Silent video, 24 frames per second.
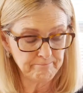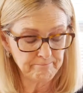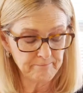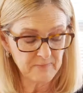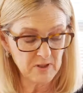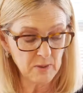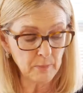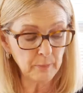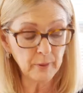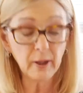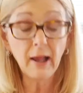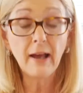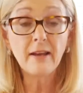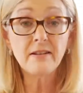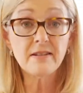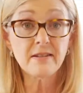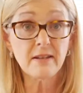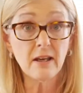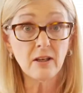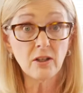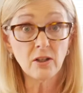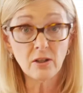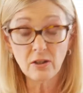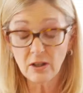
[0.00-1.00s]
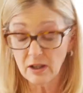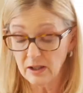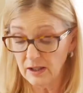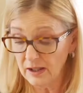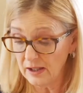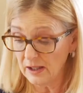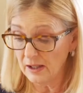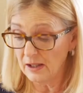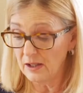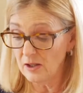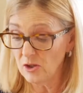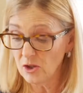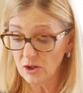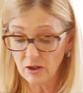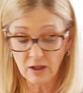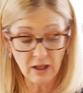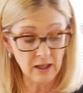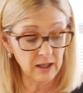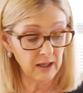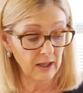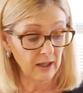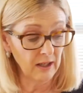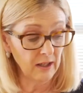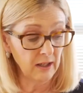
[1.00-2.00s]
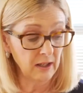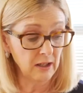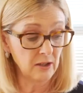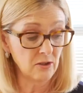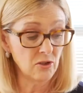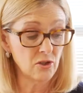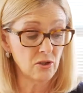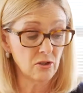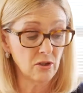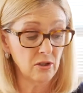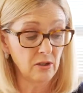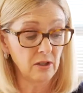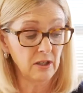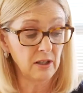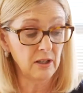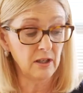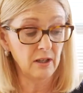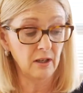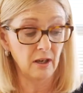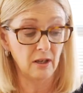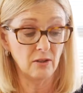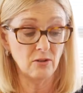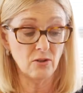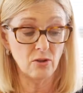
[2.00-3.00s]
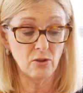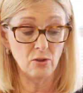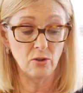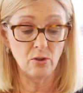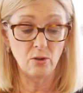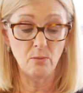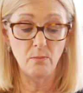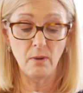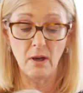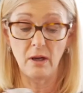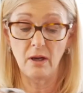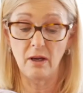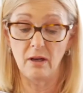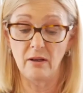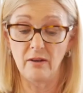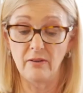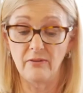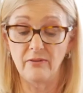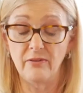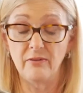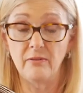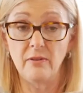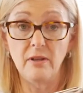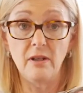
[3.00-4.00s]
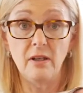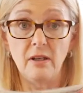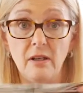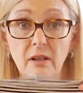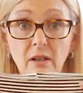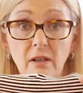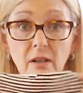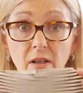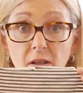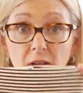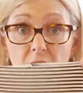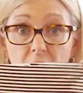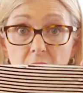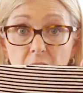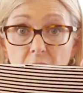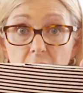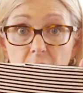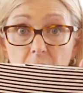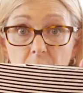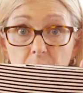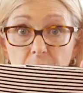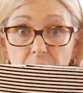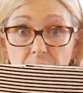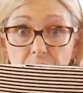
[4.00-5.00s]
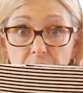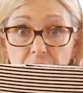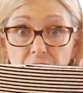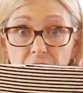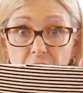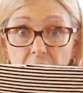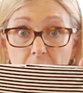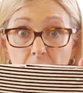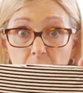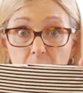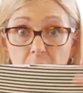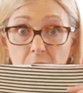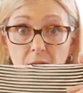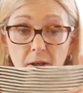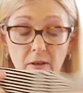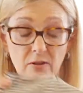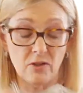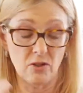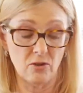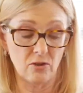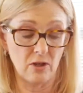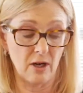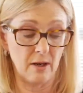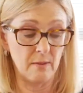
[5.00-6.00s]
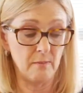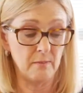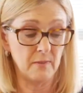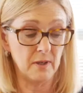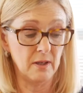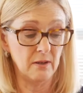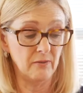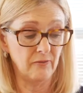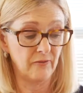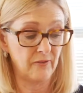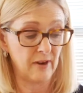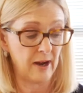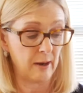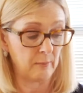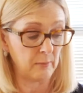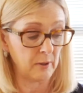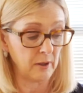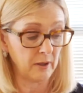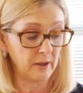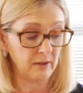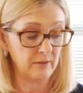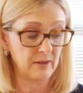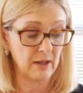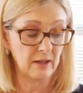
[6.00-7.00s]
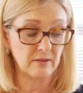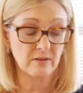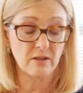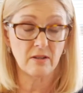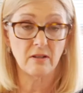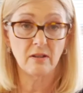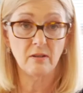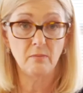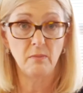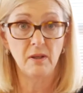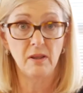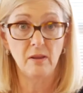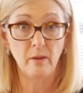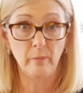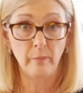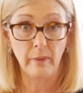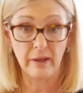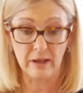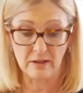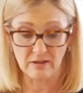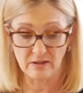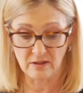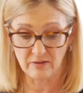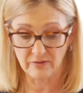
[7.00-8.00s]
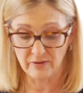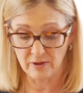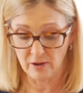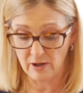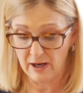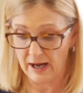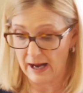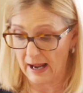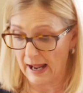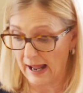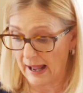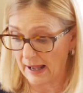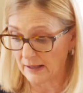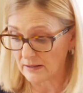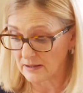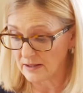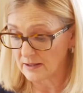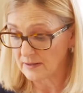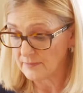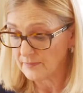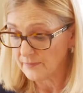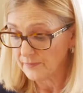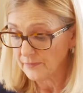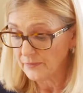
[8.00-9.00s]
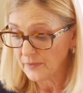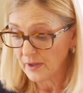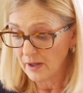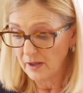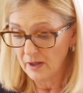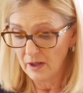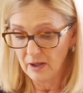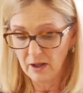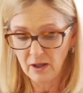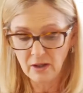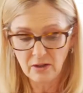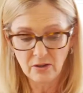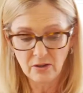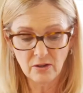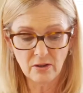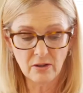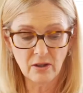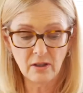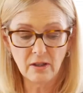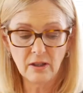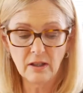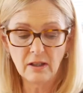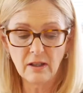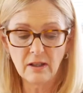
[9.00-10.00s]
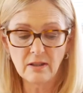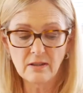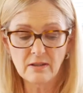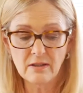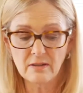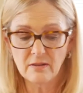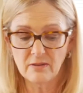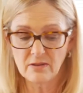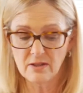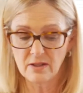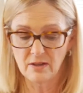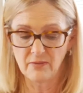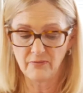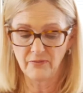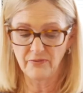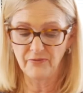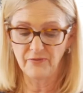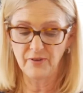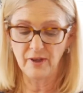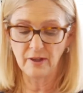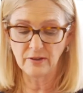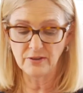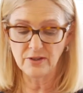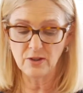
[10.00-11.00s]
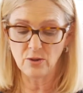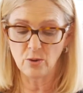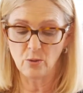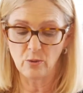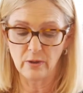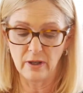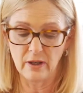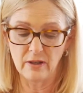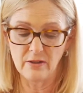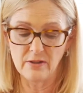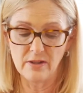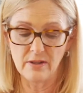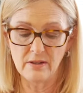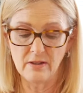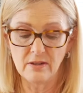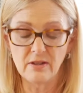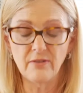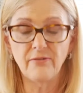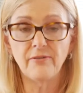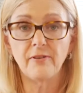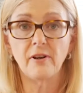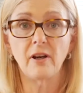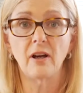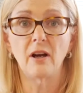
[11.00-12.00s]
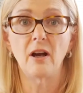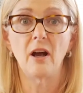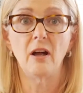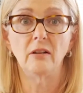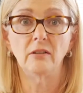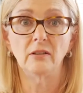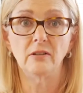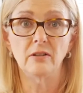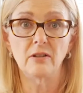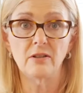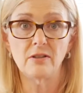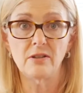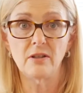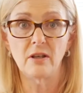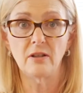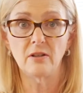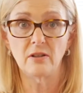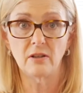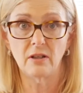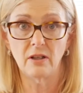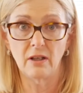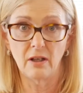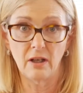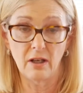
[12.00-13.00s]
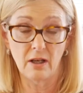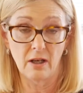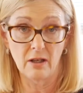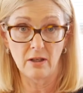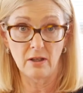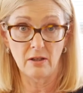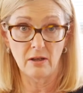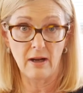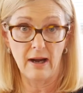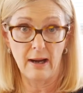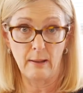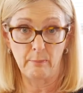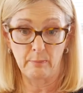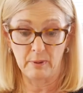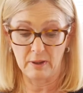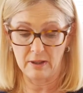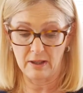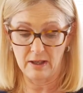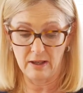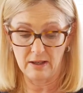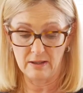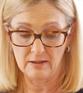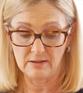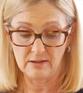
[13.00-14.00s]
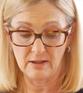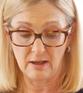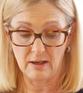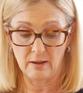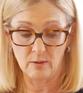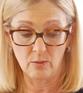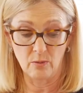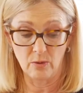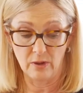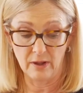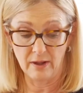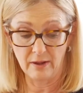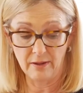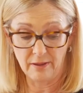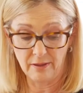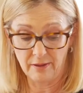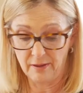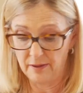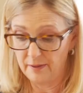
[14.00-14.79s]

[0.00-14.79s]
Supplies that you're going to get in your kit is you're going to get a tube of knit fabric, striped knit fabric, and that's going to be the base of your hat. You're going to get some felt squares in different colors that you're going to cut your appliques out with.